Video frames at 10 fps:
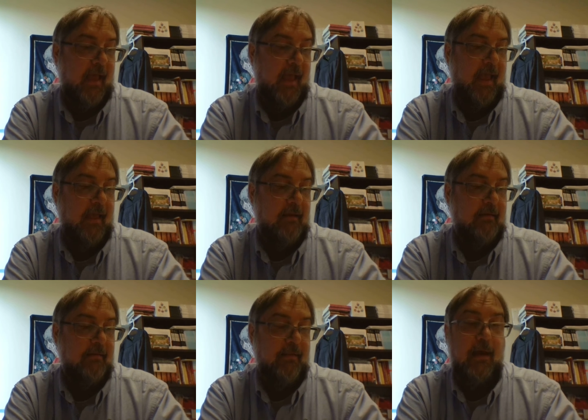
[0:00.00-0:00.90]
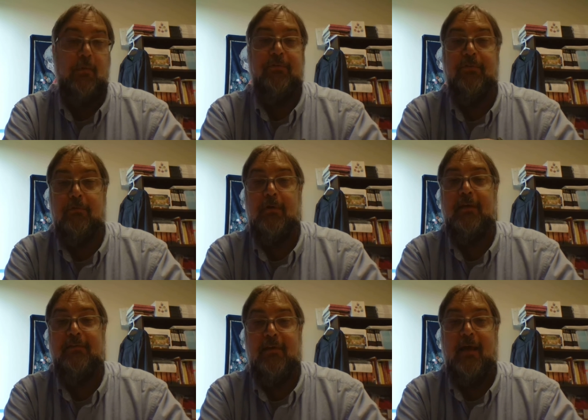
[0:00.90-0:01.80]
and that was
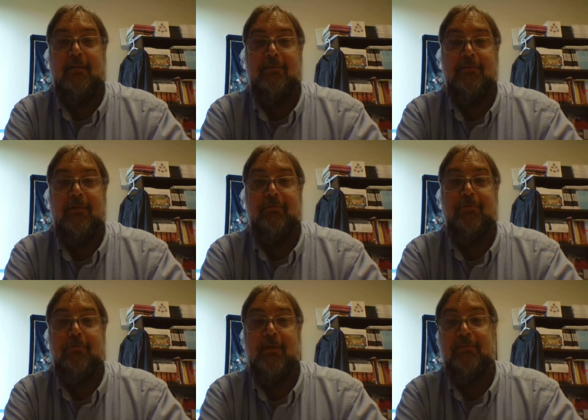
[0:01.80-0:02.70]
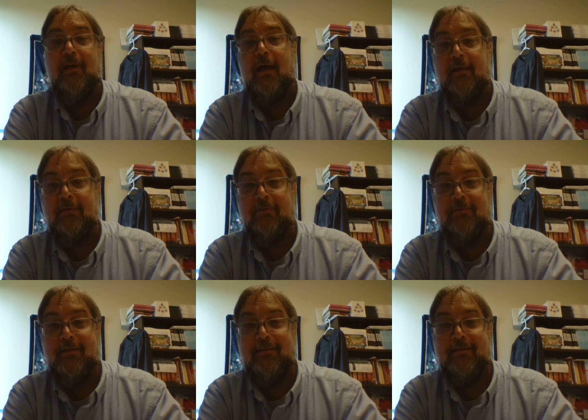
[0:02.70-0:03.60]
3 sets of 3
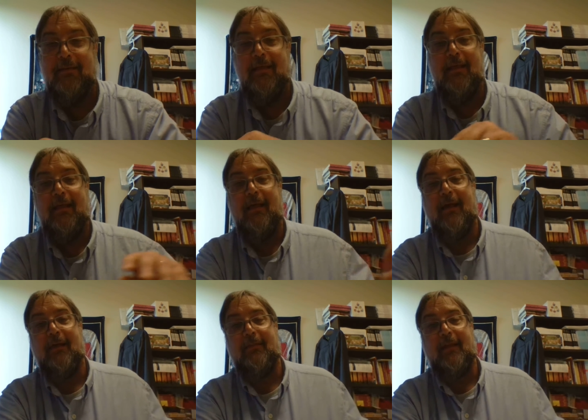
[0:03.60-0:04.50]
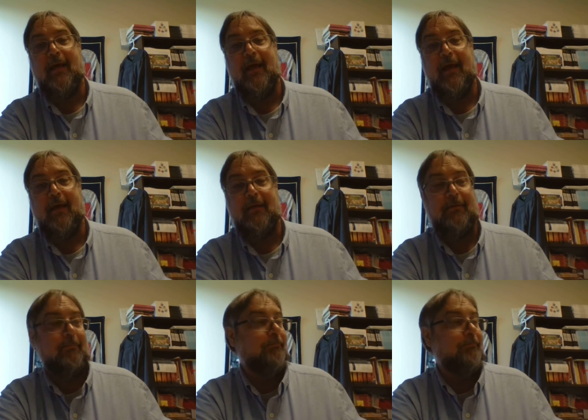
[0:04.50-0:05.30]
signs that I had.